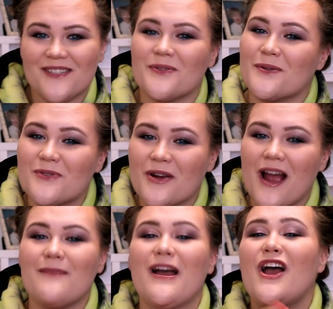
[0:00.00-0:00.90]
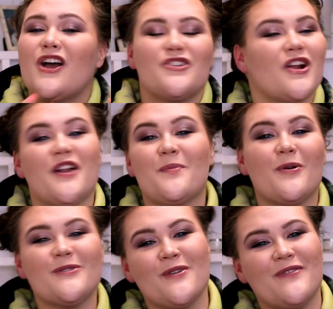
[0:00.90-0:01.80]
So subscribe, turn on your
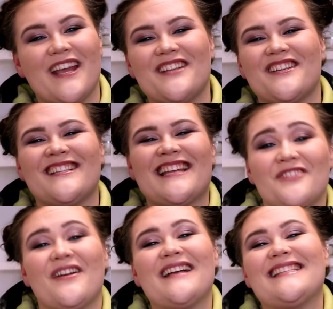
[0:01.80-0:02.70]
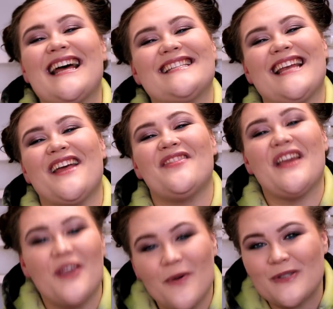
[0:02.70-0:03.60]
post notifications notifications. And you guys, that is it.
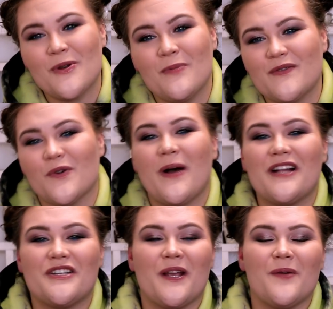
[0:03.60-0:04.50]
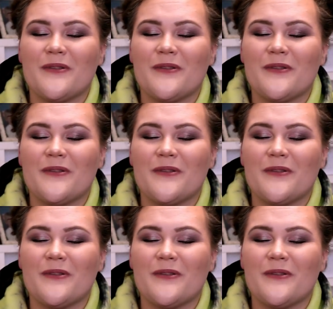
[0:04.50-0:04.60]
Thank you all so much for watching.